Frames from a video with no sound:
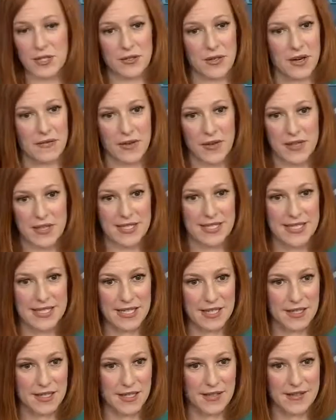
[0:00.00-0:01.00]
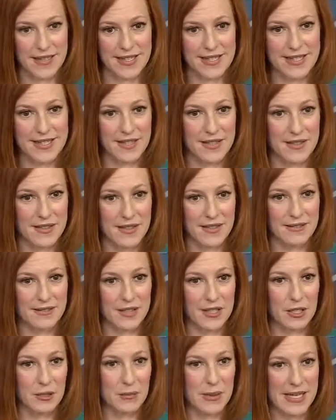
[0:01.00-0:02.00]
don't have all the details on this. The
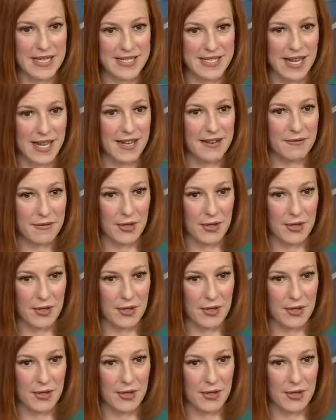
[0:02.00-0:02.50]
little piece I